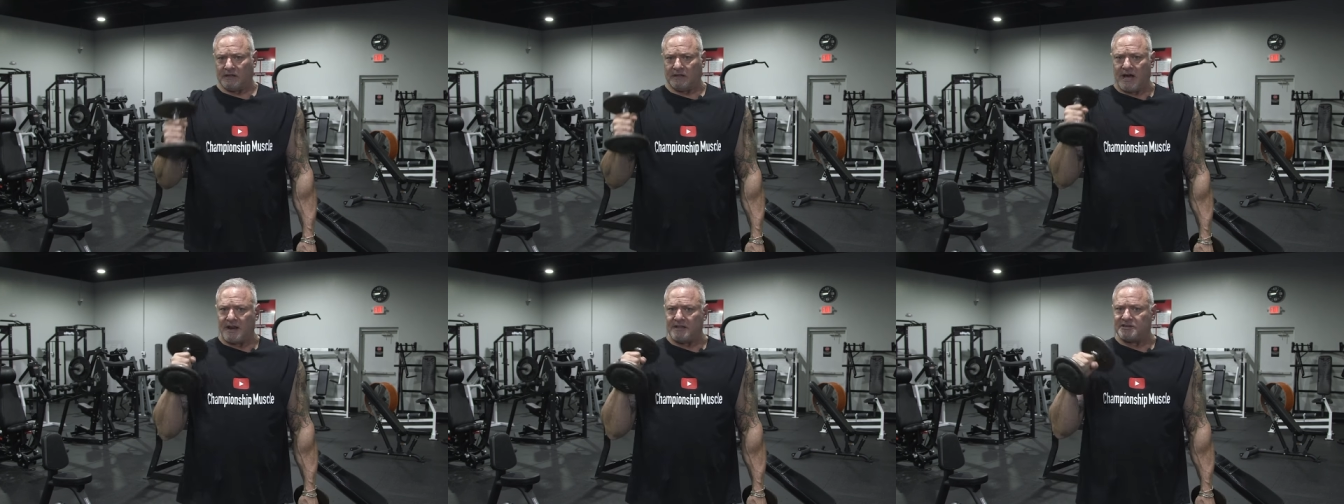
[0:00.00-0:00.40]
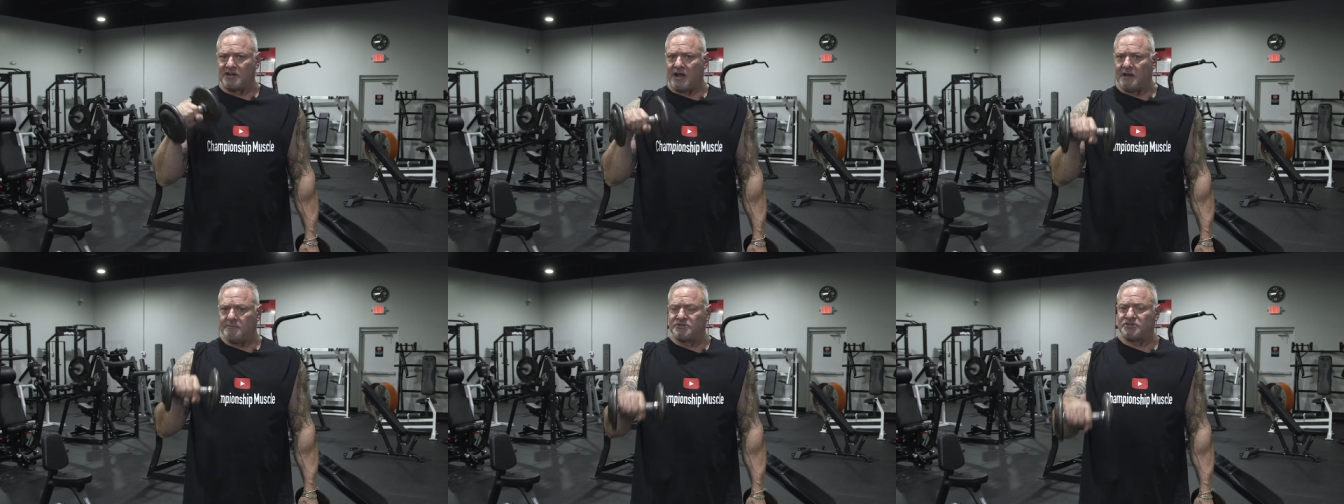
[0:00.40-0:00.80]
A lot of
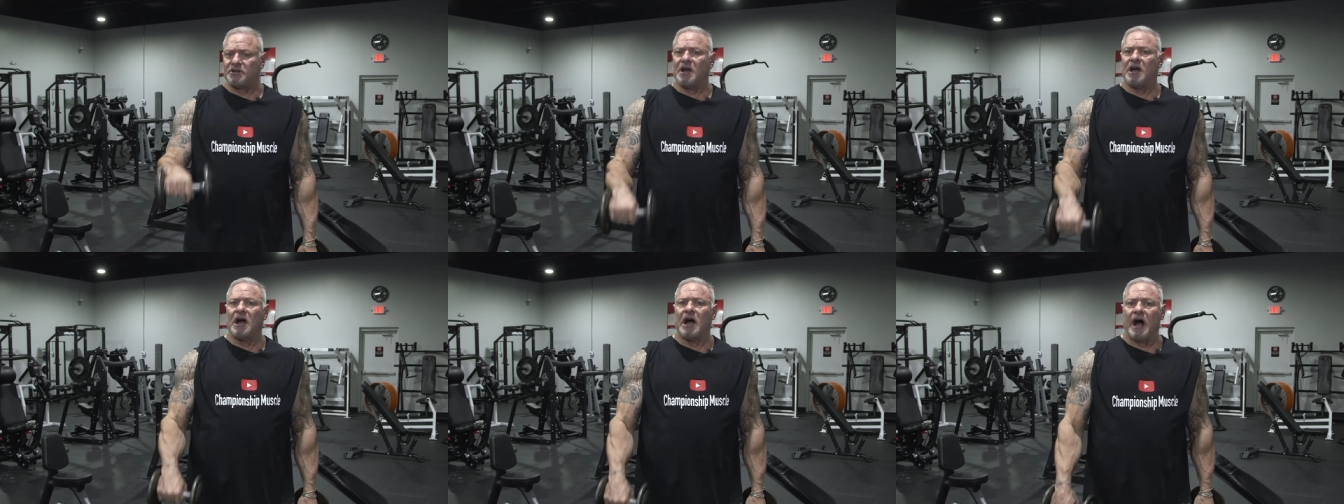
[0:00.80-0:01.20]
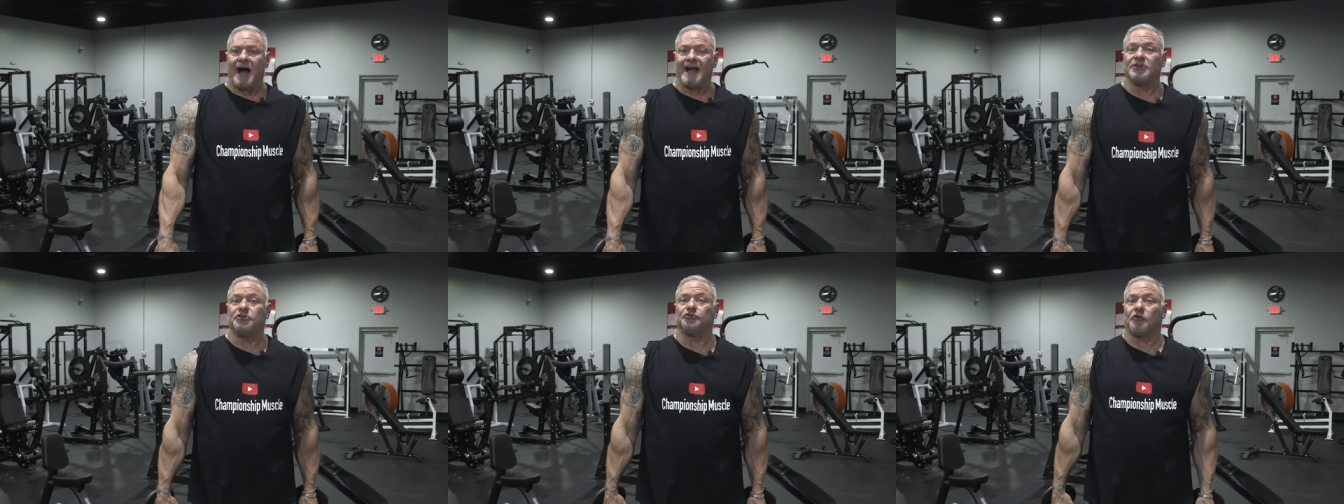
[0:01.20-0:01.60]
times
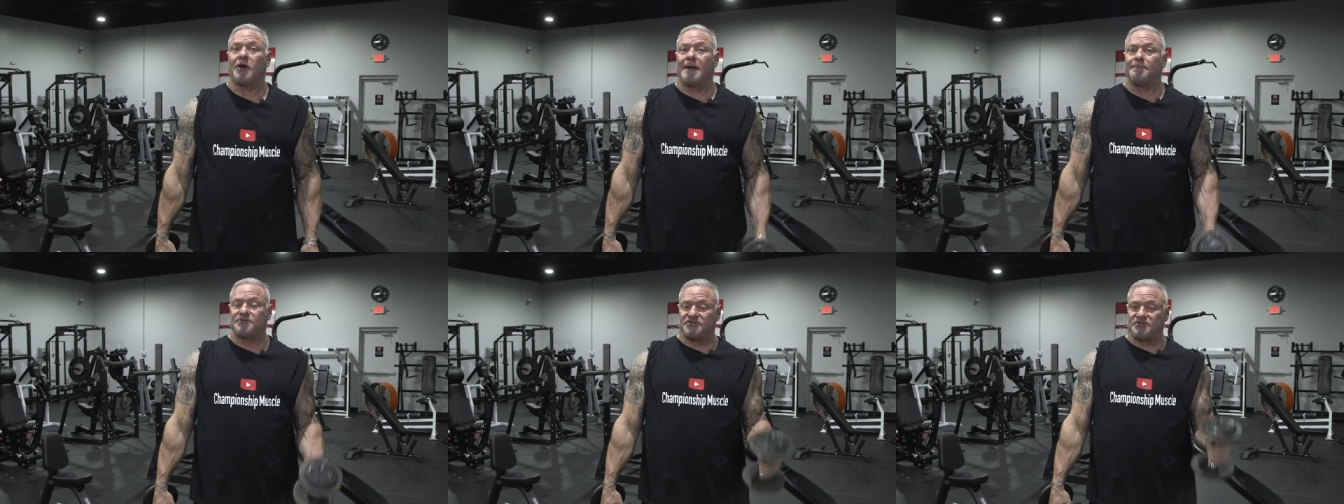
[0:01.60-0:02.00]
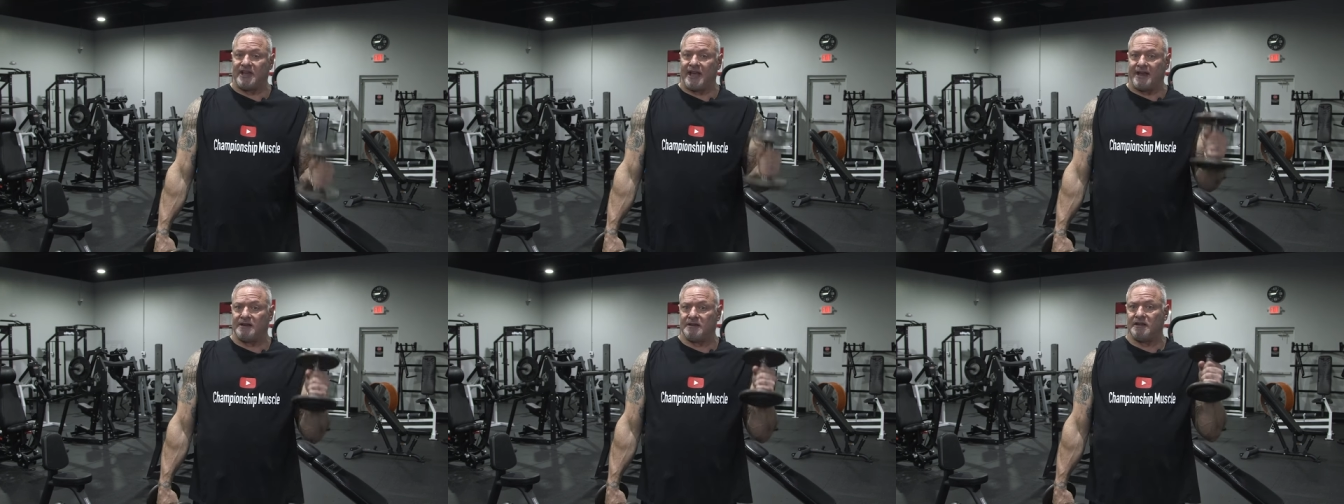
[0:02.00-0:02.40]
I drop
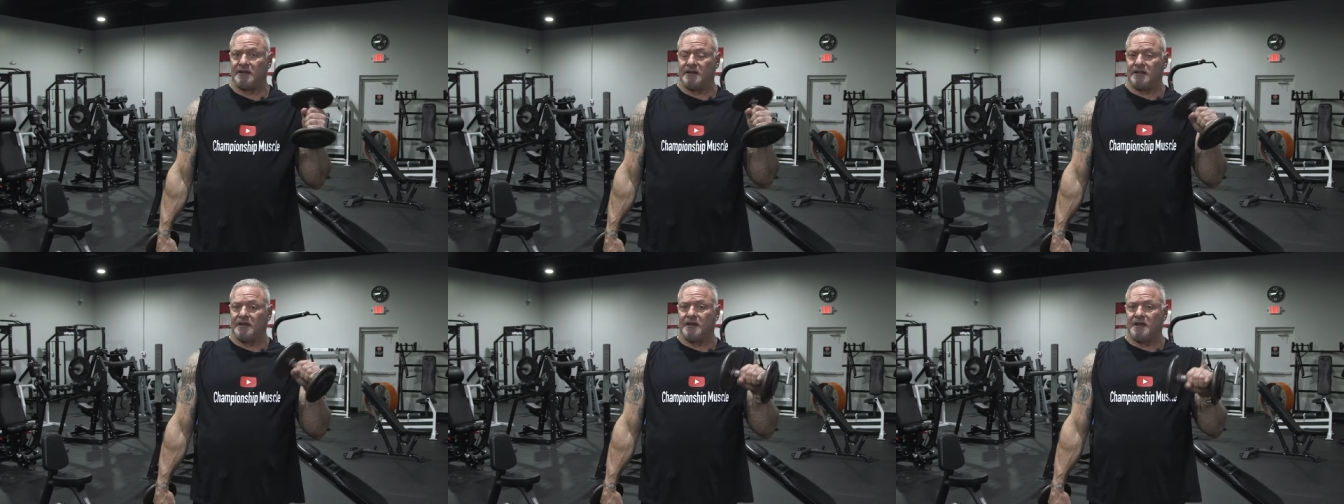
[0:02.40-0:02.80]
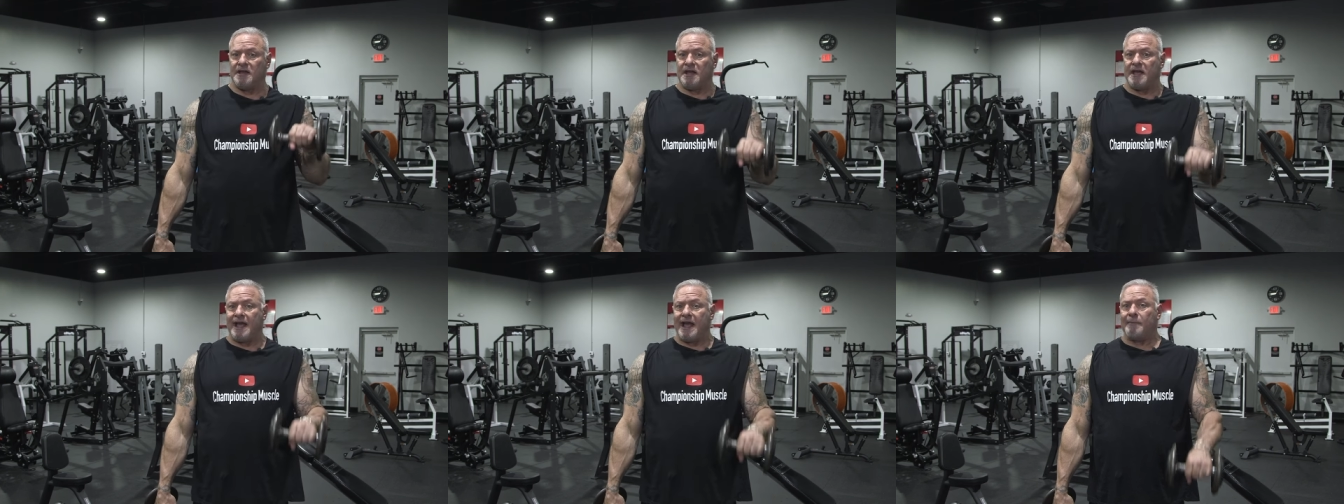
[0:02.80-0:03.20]
set
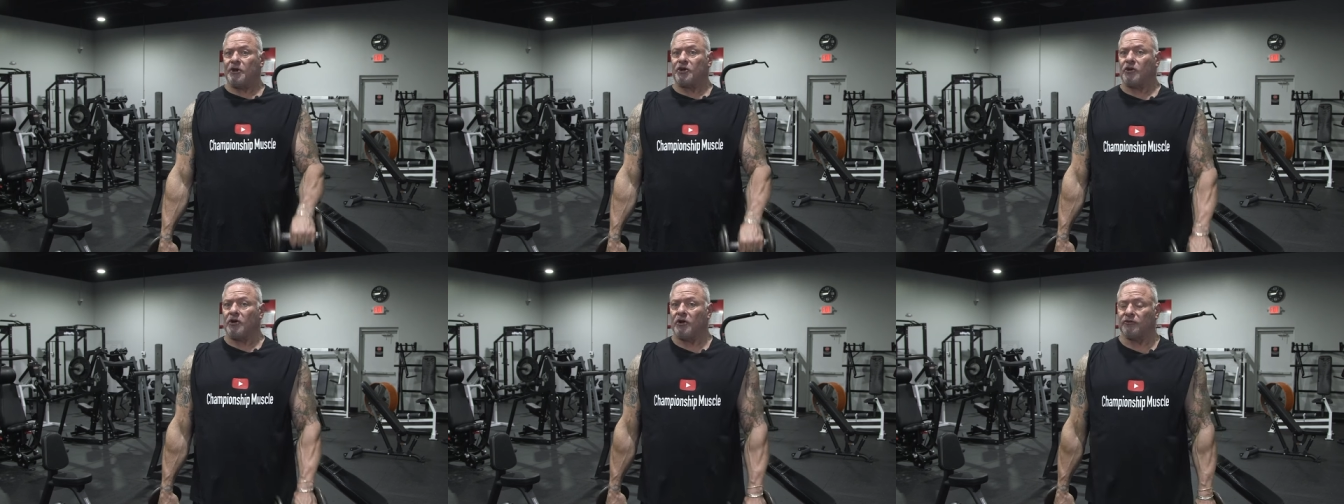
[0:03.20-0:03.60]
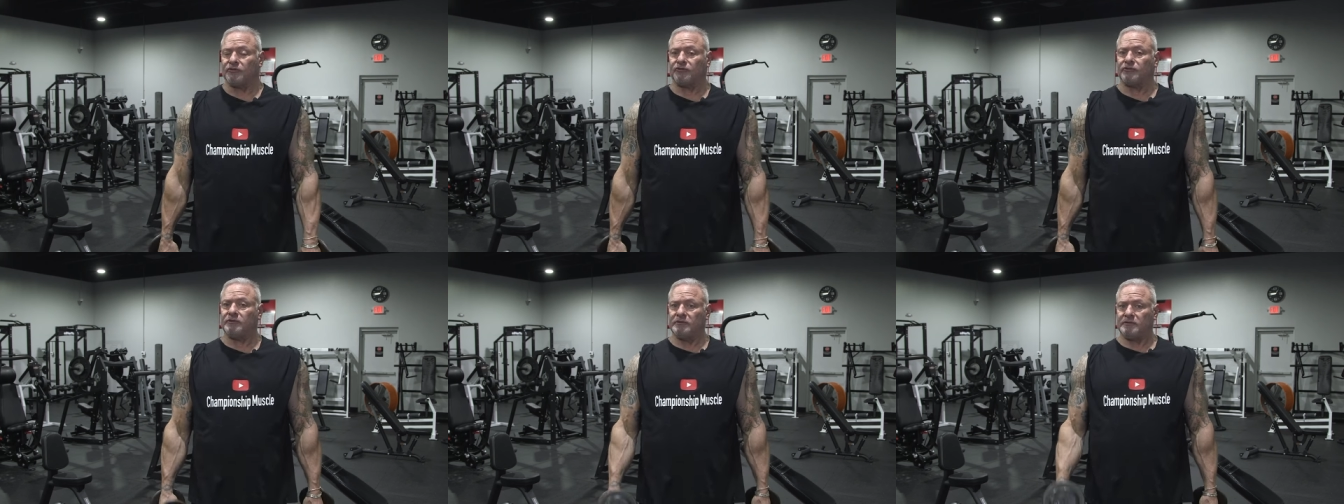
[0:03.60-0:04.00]
hammer curls,
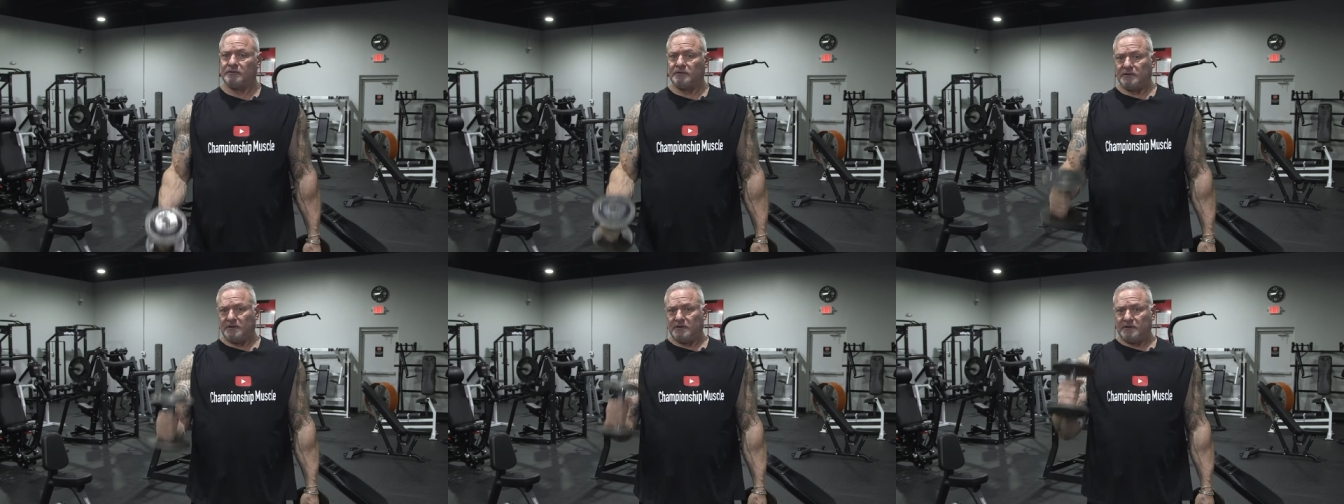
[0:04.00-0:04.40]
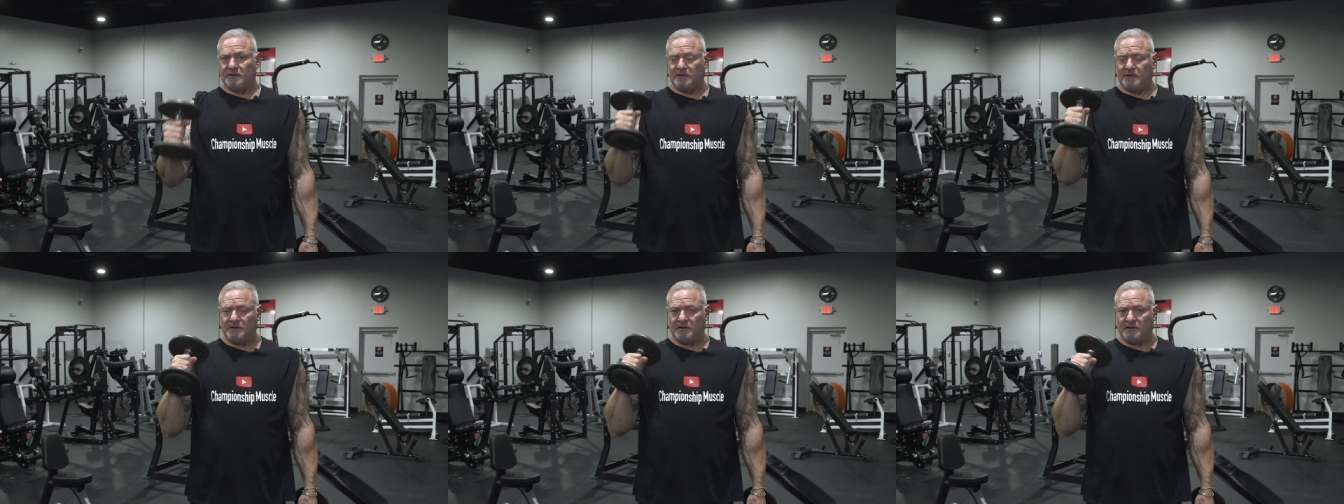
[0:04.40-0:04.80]

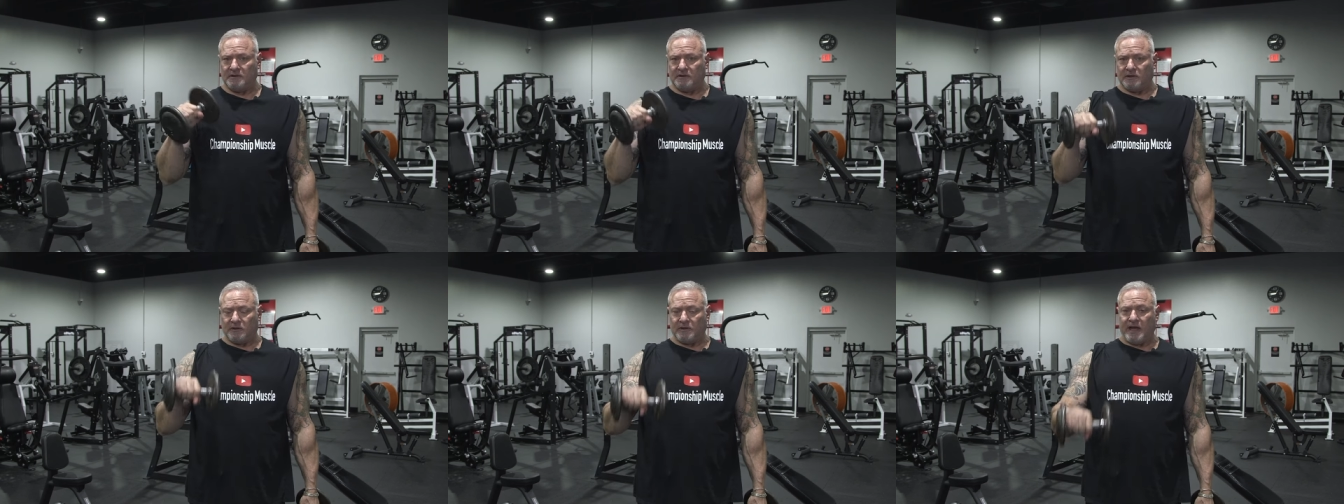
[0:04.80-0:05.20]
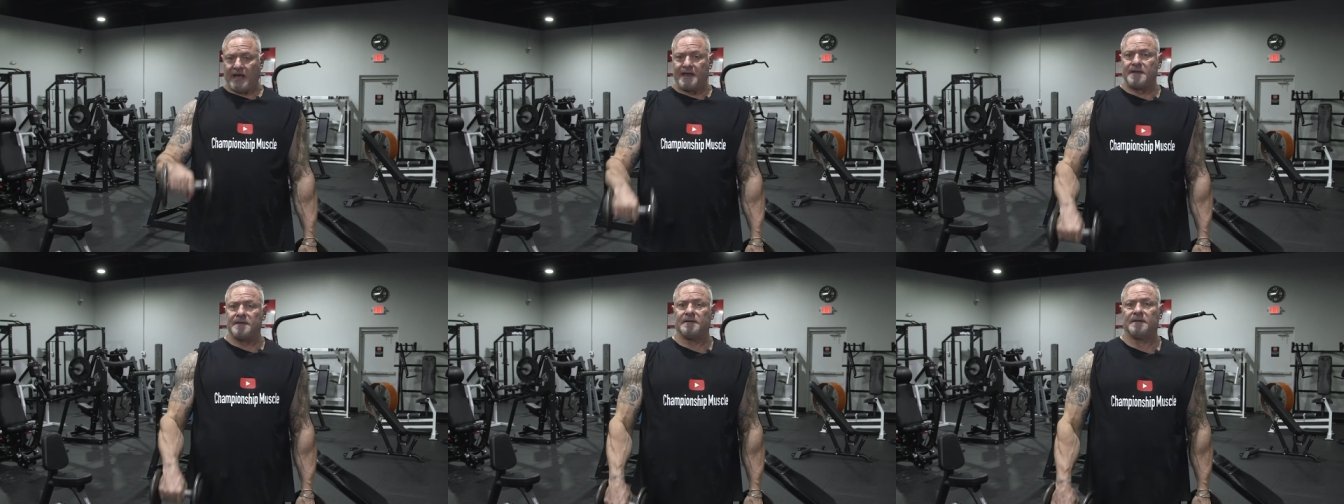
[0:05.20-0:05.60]

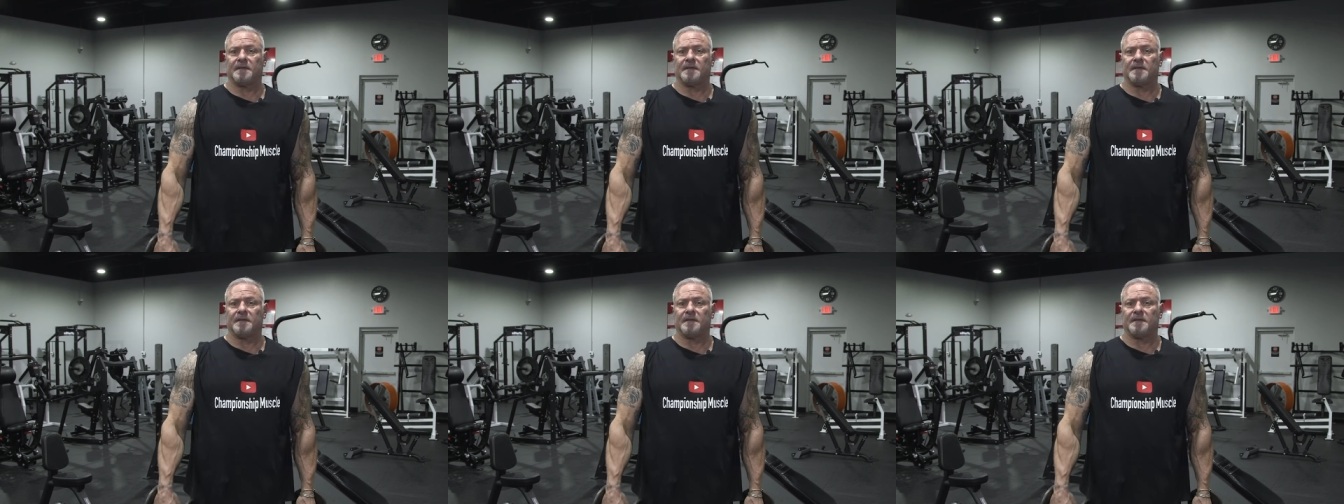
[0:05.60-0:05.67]
okay?